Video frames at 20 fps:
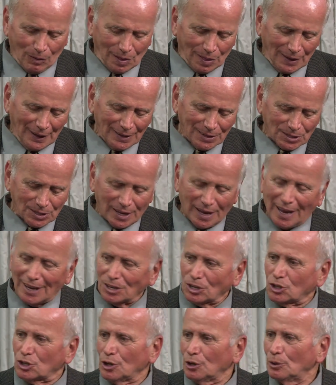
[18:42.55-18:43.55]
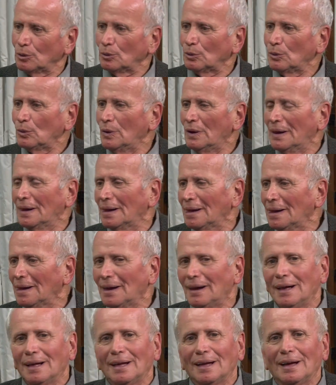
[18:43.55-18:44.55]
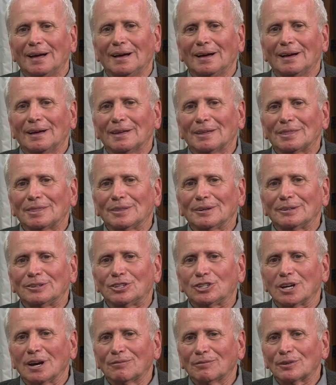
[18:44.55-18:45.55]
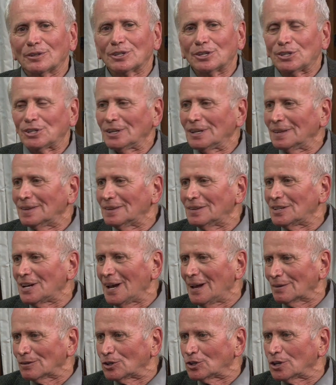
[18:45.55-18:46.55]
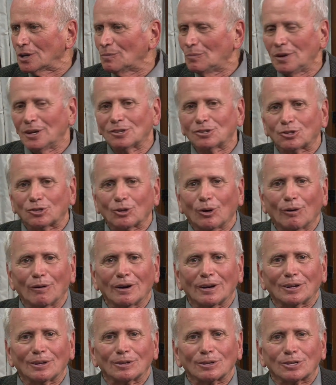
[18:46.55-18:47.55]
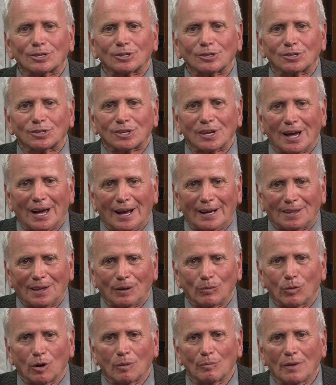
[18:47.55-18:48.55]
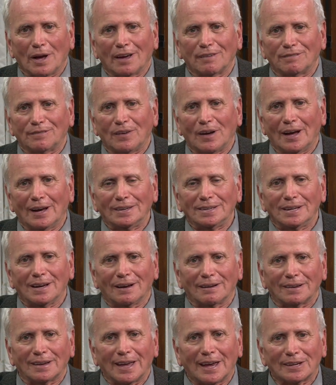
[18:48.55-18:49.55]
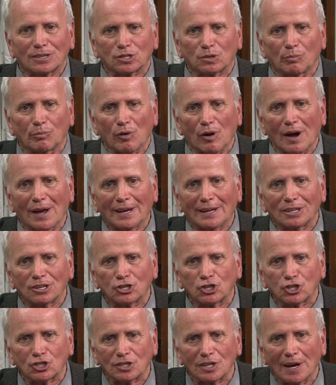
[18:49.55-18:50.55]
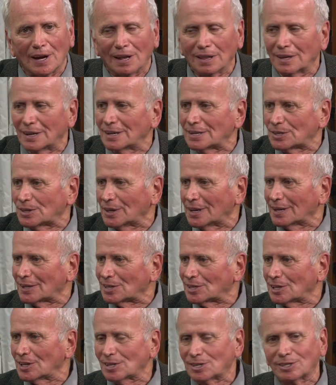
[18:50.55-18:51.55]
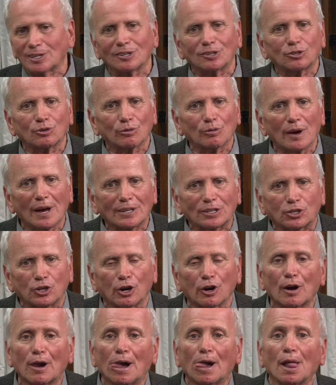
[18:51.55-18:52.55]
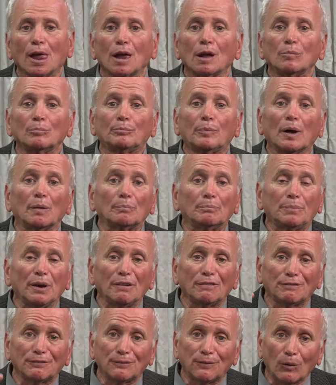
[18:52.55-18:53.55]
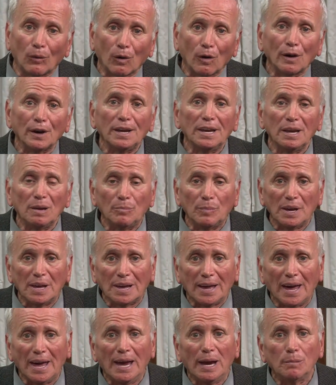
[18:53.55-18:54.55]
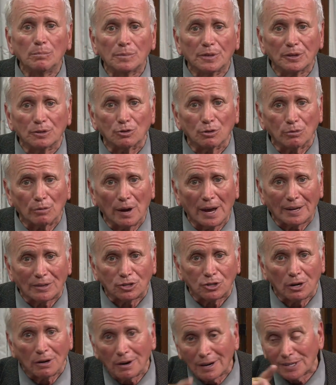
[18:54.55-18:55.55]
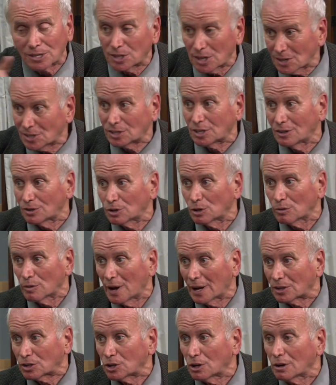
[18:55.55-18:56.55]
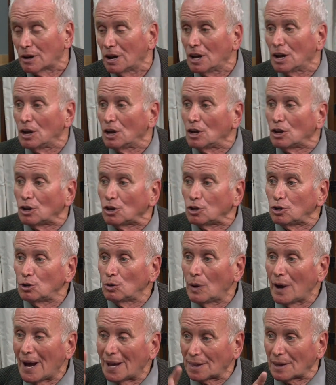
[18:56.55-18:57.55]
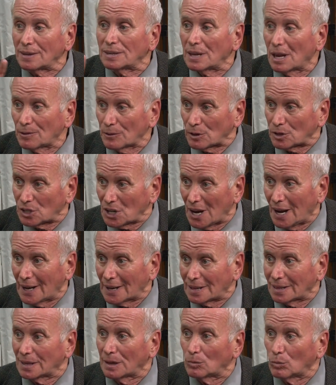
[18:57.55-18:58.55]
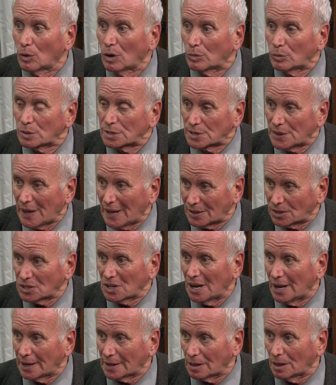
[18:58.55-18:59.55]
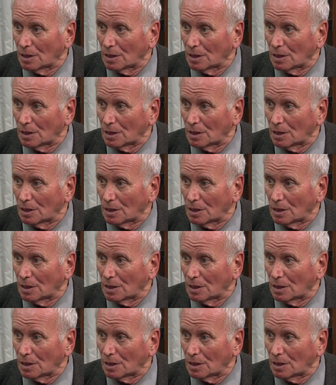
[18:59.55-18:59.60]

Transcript: let's get to the Jefferson Township Historical Society, where my fine young guest, Brian Schnell, is the assistant director. But before he became the assistant director, you had another title, and what was that title?